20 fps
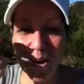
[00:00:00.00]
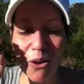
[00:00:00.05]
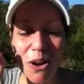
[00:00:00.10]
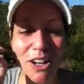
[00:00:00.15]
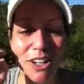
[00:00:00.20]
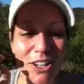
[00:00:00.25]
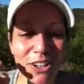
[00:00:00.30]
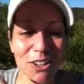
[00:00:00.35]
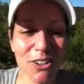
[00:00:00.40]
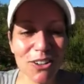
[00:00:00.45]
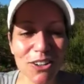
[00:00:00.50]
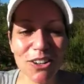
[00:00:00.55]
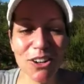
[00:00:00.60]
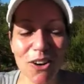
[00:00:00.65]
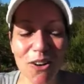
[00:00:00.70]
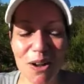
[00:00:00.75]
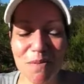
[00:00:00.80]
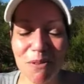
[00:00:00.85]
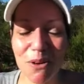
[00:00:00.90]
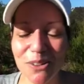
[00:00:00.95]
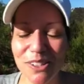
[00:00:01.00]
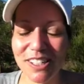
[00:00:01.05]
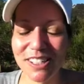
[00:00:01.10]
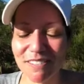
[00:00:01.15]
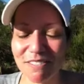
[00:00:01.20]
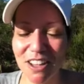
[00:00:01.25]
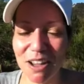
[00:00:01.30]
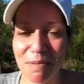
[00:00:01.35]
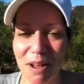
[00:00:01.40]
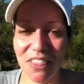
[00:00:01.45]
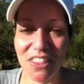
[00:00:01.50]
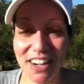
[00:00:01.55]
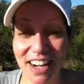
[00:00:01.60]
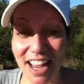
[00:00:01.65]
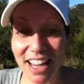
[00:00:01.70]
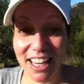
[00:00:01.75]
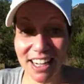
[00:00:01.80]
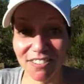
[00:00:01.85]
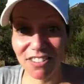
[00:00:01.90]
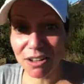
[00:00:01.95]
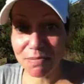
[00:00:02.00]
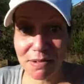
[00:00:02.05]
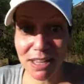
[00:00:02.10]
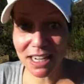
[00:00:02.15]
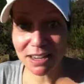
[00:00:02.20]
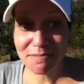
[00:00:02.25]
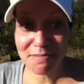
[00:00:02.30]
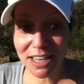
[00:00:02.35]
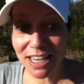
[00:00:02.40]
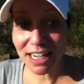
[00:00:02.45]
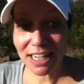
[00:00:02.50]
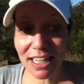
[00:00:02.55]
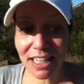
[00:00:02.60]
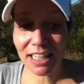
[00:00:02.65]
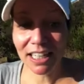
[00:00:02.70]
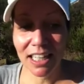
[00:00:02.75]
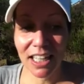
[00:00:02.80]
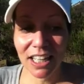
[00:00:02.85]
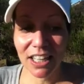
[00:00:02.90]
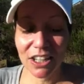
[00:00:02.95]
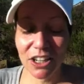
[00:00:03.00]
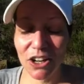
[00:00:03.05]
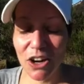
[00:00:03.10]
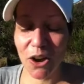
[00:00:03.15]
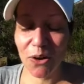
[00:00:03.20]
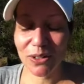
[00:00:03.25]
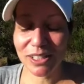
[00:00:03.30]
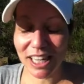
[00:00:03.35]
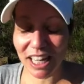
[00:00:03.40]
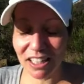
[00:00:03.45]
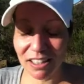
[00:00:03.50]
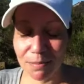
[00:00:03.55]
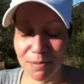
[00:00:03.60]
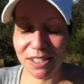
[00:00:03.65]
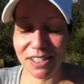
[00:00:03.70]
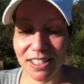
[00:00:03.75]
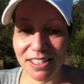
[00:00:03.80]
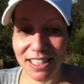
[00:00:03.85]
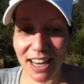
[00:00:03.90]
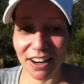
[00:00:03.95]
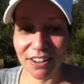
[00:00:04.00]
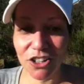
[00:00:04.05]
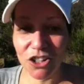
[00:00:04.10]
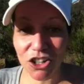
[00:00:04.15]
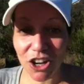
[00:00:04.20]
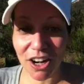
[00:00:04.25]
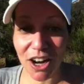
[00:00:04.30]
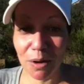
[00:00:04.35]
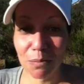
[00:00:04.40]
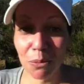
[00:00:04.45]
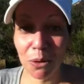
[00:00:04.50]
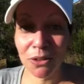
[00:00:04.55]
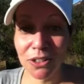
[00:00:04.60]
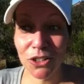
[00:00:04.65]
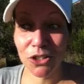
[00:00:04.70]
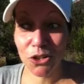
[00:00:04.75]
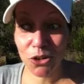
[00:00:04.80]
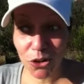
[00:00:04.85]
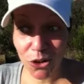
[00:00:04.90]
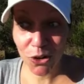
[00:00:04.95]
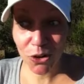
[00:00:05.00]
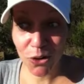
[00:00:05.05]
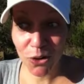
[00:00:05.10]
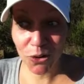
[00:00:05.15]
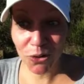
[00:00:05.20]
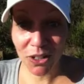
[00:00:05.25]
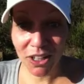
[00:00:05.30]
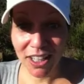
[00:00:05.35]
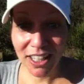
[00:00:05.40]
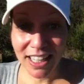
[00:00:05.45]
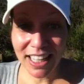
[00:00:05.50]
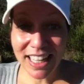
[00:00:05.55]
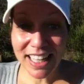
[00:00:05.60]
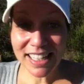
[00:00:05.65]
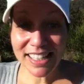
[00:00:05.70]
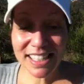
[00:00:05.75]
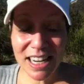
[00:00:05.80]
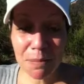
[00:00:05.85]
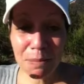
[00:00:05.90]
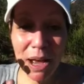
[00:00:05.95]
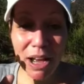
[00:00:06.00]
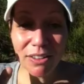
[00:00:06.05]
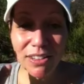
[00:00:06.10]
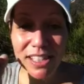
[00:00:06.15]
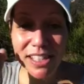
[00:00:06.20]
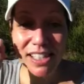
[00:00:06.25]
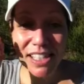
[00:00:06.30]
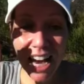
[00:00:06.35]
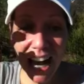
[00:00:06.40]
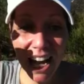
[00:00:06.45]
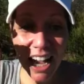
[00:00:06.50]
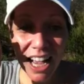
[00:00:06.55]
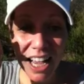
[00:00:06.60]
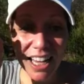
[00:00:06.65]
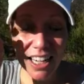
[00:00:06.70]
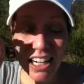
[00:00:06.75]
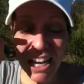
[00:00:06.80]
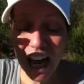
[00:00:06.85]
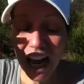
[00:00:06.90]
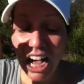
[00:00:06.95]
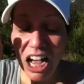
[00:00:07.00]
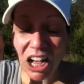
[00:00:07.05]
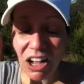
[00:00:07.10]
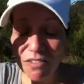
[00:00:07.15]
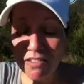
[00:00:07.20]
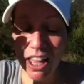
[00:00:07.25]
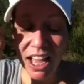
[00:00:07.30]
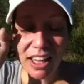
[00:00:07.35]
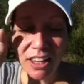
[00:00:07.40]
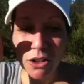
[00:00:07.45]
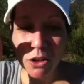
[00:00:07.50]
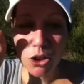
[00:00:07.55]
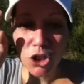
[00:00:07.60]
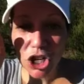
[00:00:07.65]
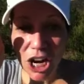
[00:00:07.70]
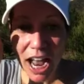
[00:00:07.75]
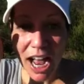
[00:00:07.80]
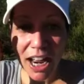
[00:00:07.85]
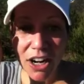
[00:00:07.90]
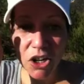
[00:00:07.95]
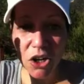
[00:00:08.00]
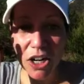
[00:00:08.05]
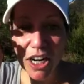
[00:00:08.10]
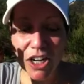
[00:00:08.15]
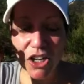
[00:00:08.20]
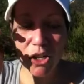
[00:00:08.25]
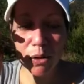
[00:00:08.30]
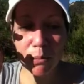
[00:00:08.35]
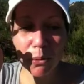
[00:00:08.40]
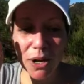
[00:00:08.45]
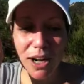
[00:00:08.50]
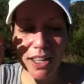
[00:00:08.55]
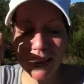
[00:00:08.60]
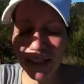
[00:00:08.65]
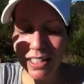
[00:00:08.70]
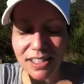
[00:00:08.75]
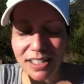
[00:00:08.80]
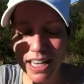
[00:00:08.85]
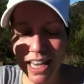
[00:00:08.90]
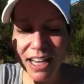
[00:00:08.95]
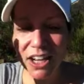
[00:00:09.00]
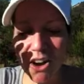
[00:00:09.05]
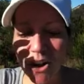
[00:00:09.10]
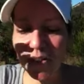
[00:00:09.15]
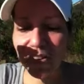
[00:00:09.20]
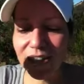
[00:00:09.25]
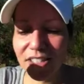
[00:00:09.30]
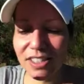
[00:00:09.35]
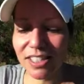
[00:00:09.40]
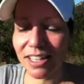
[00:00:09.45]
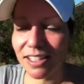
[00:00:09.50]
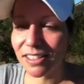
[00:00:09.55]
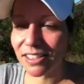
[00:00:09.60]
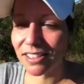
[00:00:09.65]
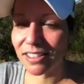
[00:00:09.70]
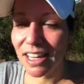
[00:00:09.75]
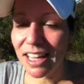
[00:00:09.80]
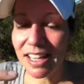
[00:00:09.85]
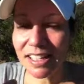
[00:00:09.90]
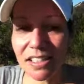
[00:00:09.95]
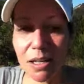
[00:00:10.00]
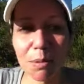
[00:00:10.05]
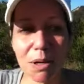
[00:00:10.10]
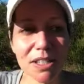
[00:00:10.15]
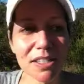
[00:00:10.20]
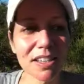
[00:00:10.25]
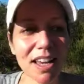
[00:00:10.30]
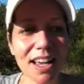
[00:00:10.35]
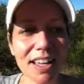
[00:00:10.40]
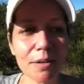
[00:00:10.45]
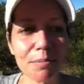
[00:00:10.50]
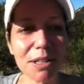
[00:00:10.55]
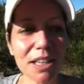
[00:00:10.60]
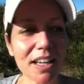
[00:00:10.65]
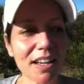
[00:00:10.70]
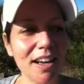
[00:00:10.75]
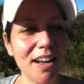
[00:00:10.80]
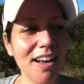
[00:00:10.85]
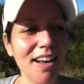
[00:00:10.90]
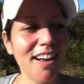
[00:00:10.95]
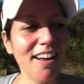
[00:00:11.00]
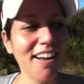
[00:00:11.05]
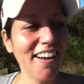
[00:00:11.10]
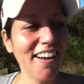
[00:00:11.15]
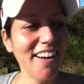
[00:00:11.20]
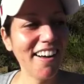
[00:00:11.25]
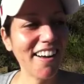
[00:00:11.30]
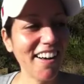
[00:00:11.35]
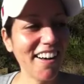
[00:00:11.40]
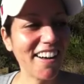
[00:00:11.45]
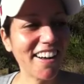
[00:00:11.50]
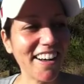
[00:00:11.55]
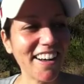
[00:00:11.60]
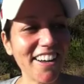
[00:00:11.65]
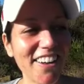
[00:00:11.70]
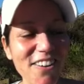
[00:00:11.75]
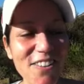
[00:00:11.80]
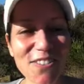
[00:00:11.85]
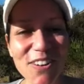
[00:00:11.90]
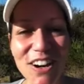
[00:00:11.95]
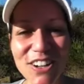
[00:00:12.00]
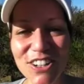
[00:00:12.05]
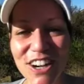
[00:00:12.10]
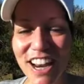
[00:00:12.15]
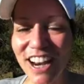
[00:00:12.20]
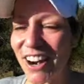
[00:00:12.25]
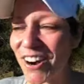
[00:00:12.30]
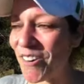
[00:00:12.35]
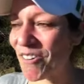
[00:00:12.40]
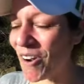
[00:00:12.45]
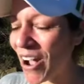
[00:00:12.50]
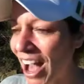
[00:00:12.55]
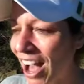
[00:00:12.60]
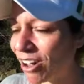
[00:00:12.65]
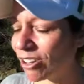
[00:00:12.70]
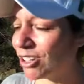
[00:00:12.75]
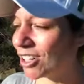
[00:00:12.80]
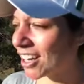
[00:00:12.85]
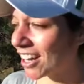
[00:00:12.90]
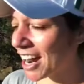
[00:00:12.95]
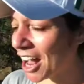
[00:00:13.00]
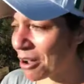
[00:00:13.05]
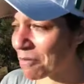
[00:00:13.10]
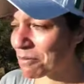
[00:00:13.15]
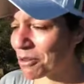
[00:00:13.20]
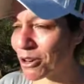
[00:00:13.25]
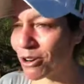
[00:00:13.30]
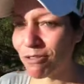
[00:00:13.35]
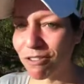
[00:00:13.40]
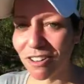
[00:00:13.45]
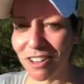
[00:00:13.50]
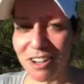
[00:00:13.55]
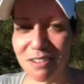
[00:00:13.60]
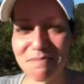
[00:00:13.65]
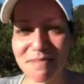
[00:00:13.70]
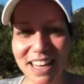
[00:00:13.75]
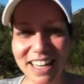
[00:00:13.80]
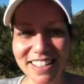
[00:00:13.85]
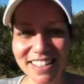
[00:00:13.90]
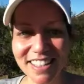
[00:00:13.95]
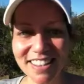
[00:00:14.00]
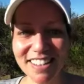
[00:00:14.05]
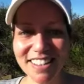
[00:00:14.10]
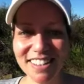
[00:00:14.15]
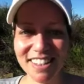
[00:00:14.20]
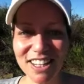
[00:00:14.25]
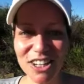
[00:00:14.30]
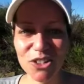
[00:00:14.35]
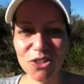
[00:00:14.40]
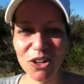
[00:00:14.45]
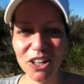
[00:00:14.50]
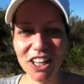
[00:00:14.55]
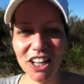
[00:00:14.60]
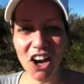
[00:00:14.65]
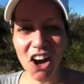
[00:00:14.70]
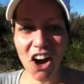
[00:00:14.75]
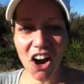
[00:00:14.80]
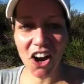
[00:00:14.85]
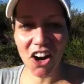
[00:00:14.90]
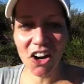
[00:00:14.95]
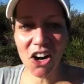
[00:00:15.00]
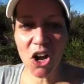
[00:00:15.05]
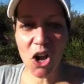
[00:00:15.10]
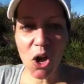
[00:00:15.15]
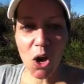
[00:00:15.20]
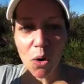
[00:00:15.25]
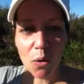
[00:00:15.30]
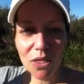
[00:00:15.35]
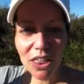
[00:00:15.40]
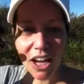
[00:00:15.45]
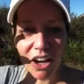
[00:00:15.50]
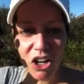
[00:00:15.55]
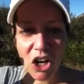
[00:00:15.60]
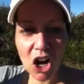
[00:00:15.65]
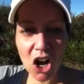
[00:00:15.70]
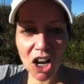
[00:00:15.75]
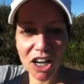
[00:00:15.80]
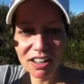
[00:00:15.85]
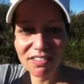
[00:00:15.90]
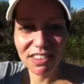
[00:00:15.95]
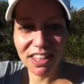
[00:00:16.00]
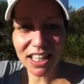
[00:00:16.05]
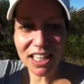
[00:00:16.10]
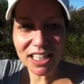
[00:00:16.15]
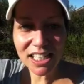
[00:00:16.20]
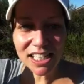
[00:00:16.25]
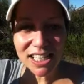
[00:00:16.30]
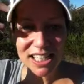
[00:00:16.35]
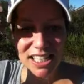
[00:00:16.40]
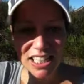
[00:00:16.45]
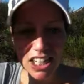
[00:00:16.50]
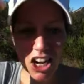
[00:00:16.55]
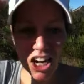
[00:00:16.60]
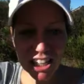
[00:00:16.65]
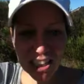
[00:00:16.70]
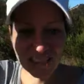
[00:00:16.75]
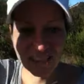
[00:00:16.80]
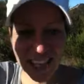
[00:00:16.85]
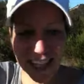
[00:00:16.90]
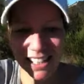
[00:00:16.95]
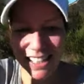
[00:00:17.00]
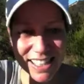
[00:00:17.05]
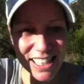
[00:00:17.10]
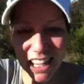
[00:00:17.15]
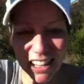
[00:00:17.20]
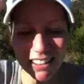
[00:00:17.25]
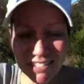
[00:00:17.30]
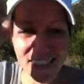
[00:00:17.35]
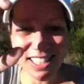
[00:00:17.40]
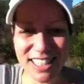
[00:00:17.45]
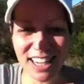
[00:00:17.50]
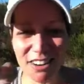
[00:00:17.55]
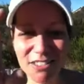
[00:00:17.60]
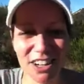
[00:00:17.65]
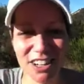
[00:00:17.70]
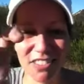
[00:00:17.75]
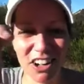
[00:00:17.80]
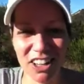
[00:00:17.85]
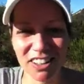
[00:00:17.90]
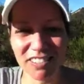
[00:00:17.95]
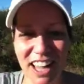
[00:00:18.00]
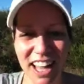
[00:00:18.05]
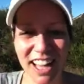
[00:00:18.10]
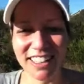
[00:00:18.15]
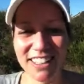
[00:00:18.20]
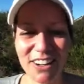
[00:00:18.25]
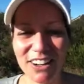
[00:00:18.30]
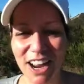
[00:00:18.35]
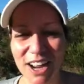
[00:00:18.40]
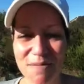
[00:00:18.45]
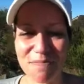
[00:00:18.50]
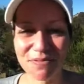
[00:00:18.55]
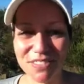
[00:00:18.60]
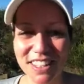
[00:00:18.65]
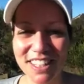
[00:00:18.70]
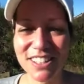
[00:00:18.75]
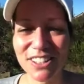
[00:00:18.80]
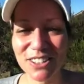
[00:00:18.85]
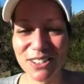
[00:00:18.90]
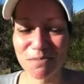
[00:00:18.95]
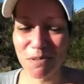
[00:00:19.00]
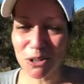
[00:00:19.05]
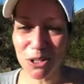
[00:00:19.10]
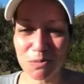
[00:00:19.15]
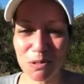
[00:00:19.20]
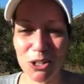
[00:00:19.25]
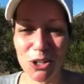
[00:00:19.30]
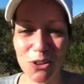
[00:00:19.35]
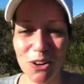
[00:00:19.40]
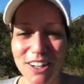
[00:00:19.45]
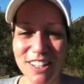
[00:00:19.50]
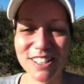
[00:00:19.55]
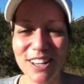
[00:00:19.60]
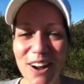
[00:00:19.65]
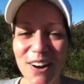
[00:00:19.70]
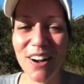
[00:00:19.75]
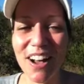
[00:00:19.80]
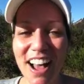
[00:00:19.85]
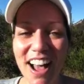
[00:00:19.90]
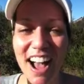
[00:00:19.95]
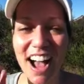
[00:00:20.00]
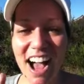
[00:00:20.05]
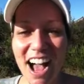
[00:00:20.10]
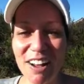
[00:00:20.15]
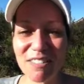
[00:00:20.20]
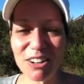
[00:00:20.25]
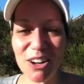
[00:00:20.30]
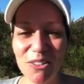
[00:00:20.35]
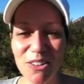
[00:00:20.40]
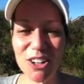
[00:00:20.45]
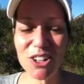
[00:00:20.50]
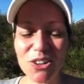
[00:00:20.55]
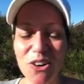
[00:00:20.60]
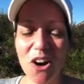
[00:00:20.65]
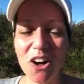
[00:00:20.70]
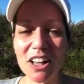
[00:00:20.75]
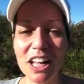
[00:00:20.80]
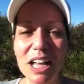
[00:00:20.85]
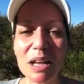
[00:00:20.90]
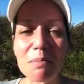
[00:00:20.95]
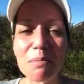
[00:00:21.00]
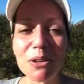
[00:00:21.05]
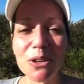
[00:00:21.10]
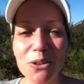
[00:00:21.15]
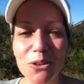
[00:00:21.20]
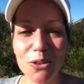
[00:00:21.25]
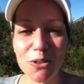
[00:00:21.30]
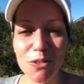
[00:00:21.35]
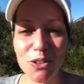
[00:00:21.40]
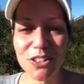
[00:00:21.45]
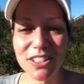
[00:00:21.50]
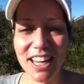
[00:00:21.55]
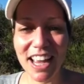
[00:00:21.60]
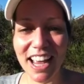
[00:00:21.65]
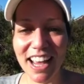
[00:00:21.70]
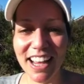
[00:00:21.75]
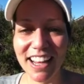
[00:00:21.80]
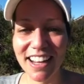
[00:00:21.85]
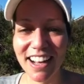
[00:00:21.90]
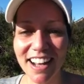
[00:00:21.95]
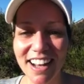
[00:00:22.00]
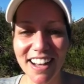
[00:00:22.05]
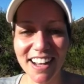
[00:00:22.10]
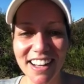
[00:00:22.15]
when you know, I posted something about the negative committee meeting, you know, and telling them to sit down and shut up. Well, it's true. Step outside of that little chatter in your brain that's saying all these things, and step outside and be like, ah, fresh air. Wow, look at how beautiful and amazing these things really are without all of this. All of this, all of this. Get rid of that. Okay, this is supposed to be short. So I'm going to wish you all a beautiful day.